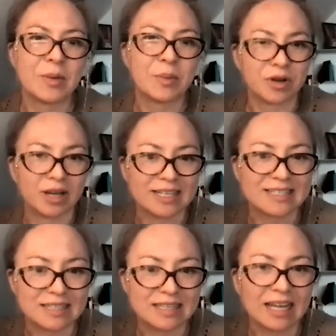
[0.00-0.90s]
Prior to
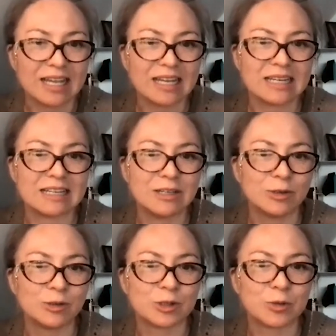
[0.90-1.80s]
that, he
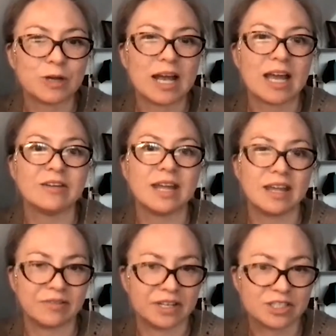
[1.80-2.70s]
also ran
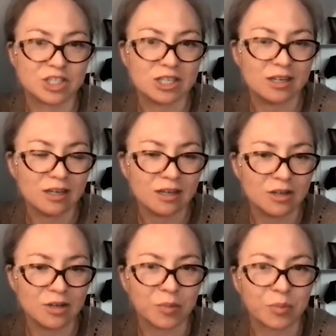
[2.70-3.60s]
FSG, a
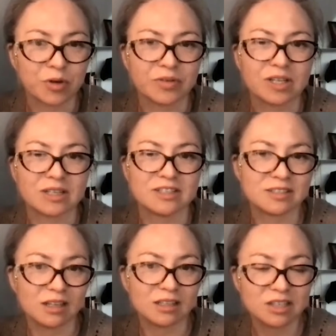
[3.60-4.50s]
nonprofit
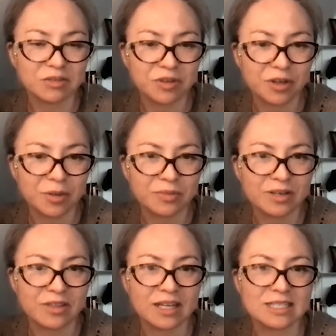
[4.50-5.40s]
consulting firm and
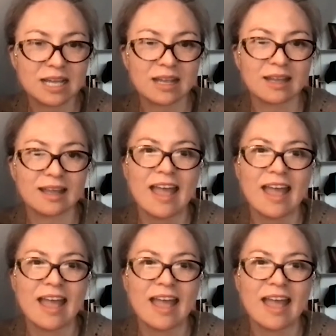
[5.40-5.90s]
think tank.